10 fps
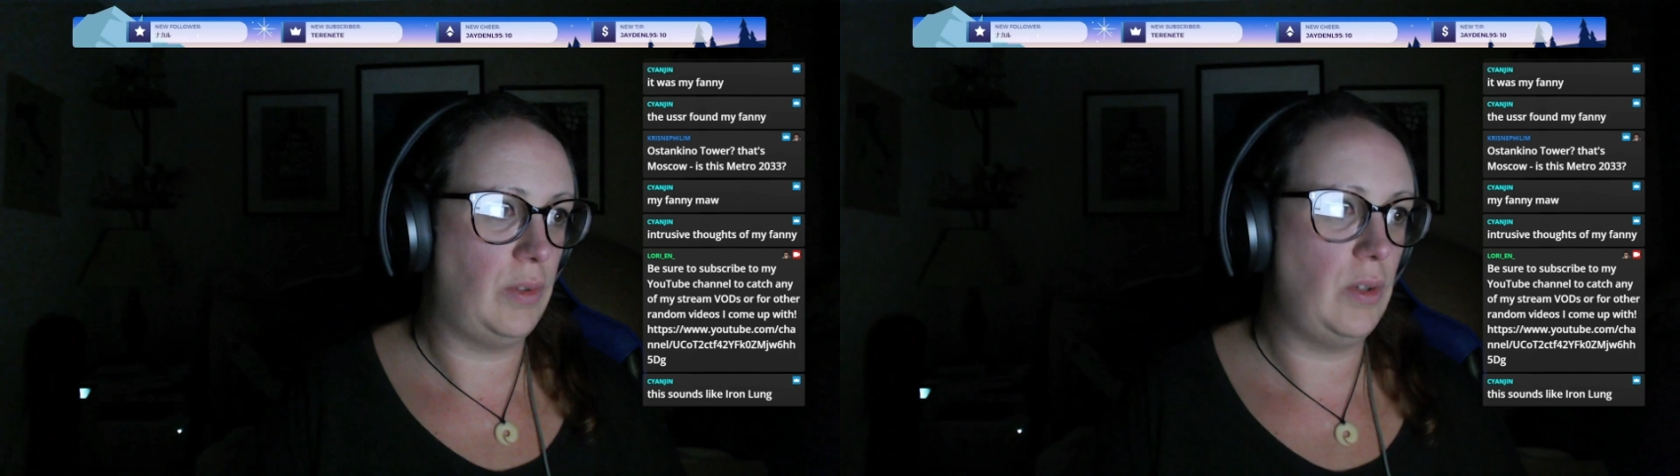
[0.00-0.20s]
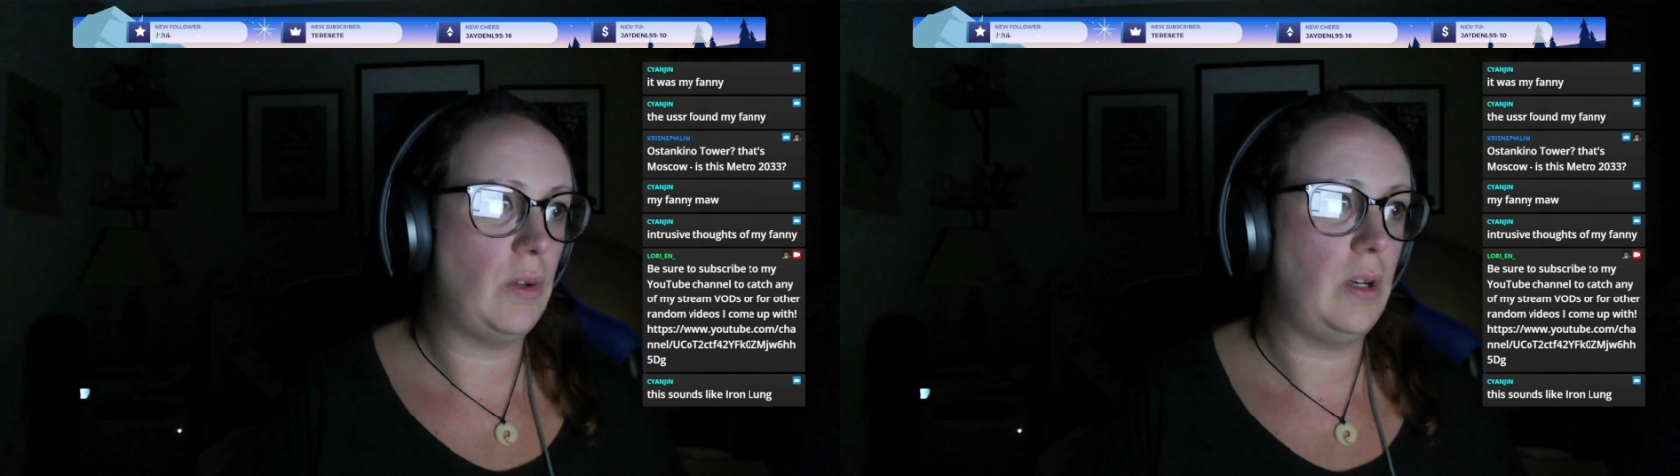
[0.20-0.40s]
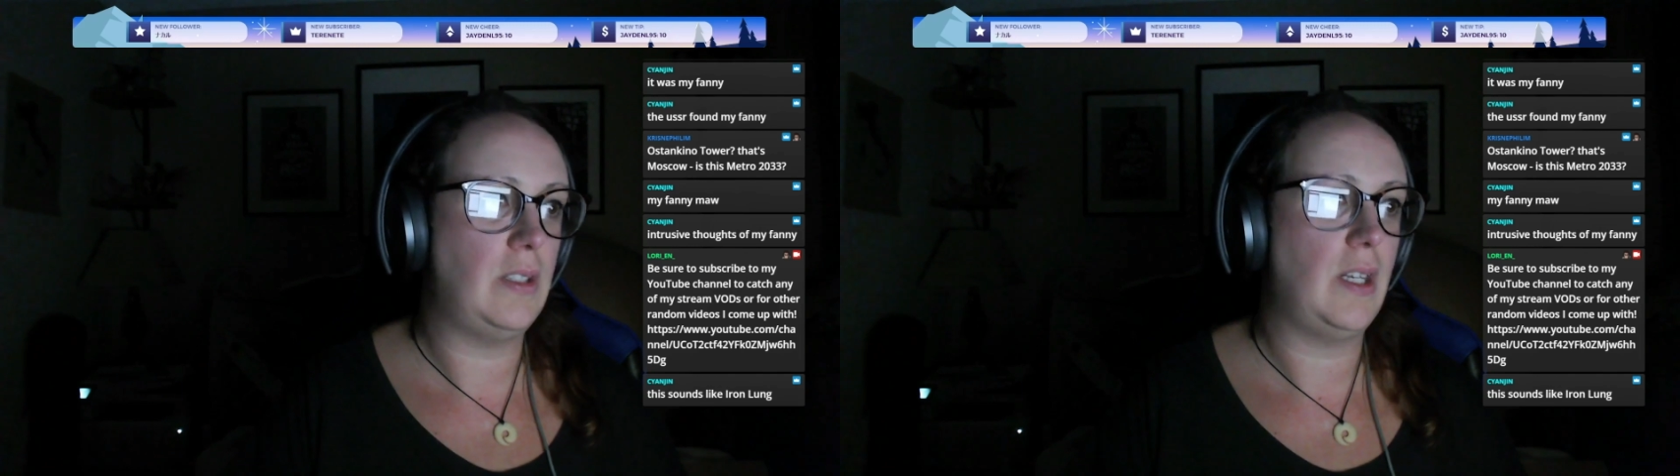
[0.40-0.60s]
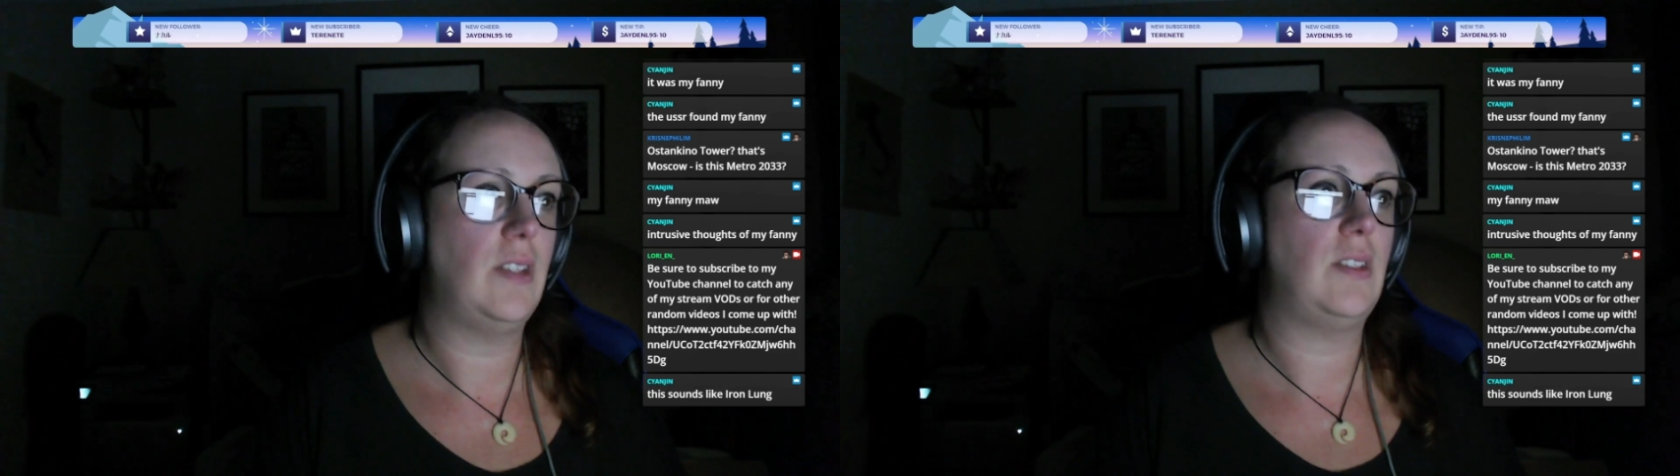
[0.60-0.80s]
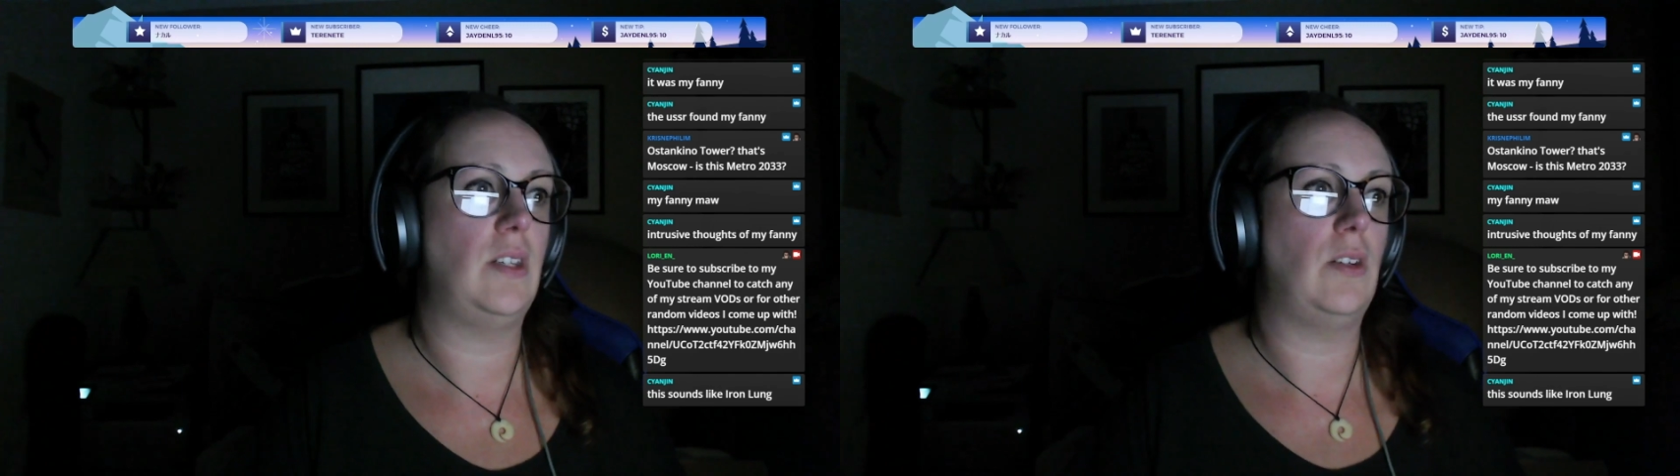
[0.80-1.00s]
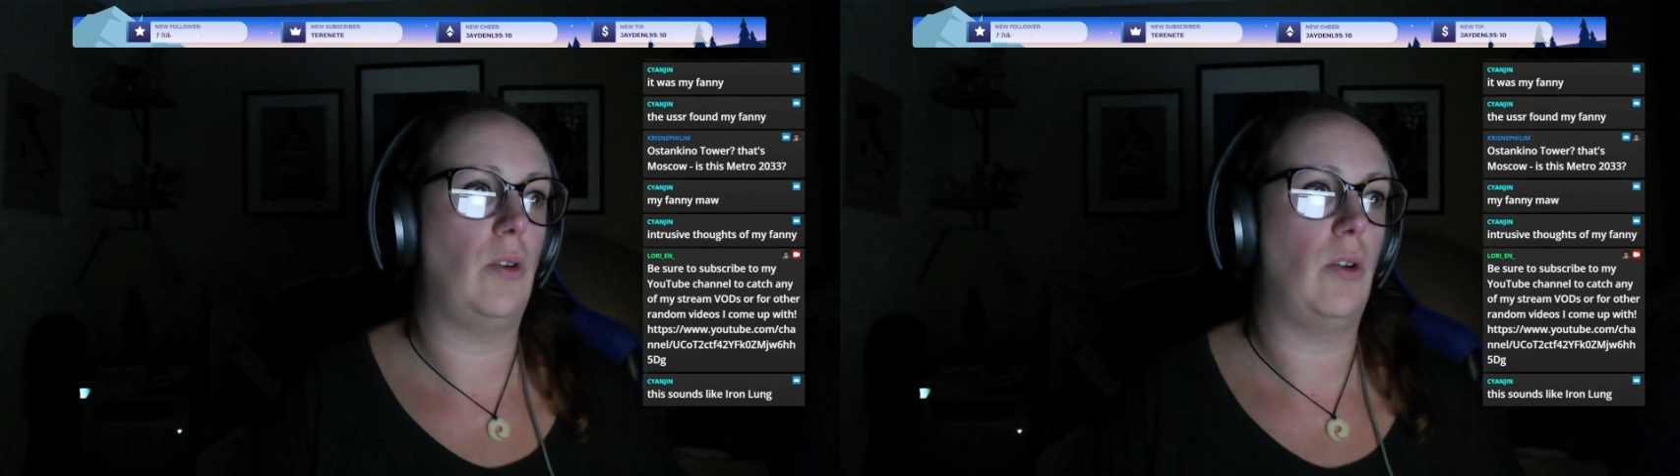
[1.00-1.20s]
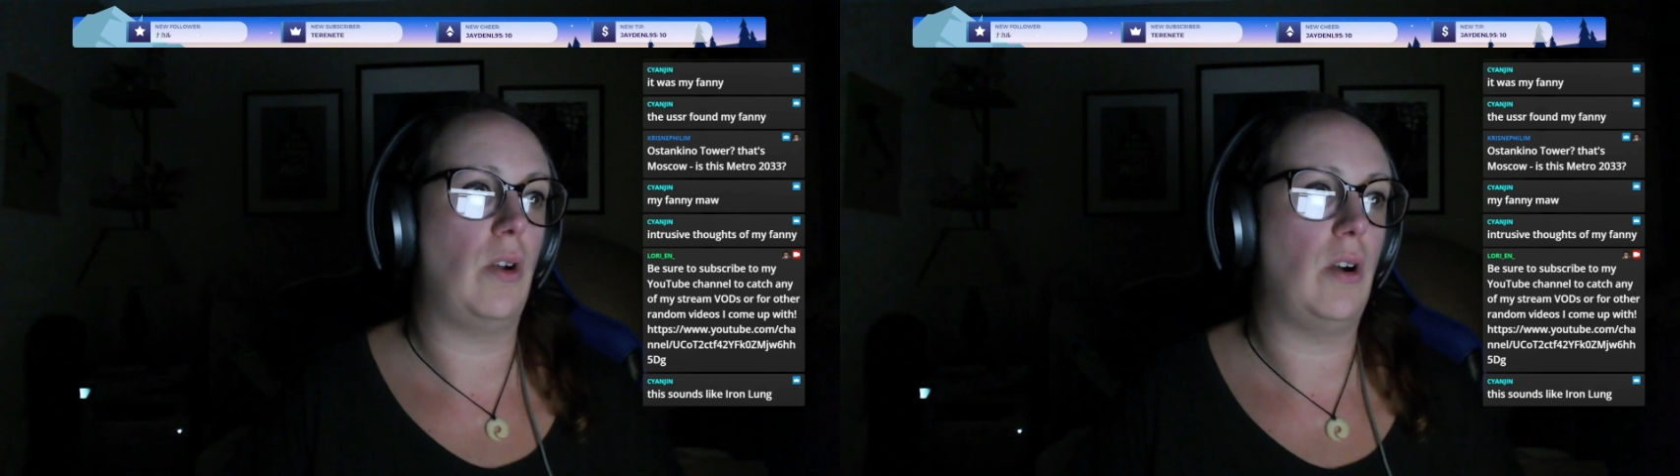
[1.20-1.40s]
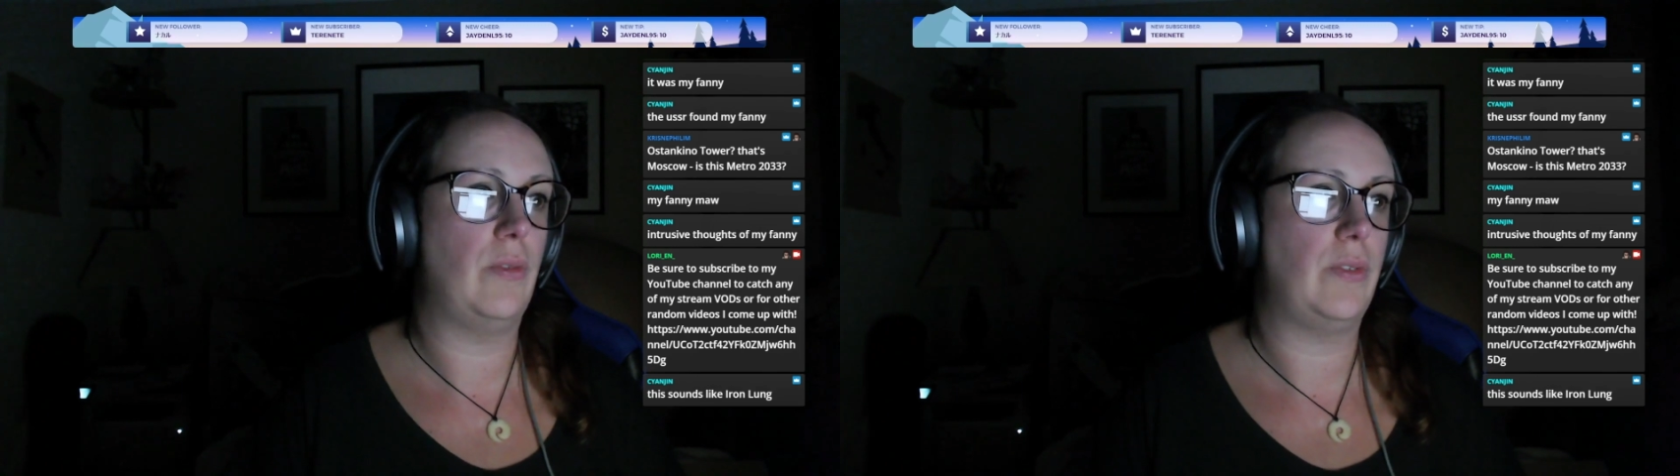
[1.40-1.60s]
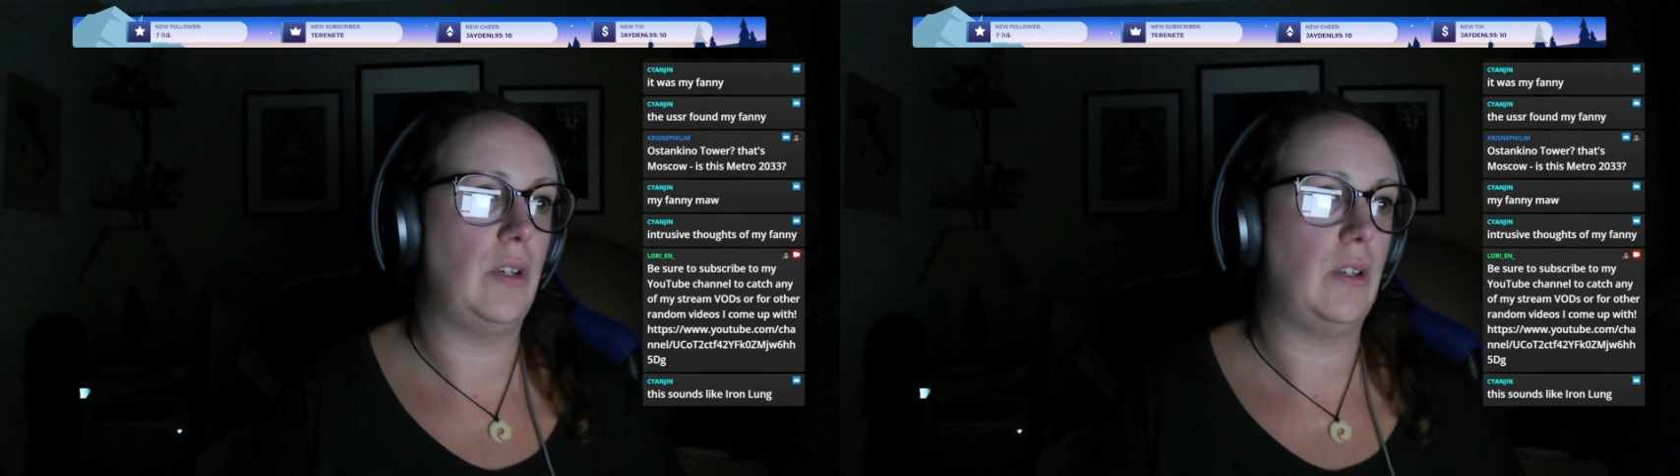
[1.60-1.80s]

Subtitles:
nuclear testing not long after.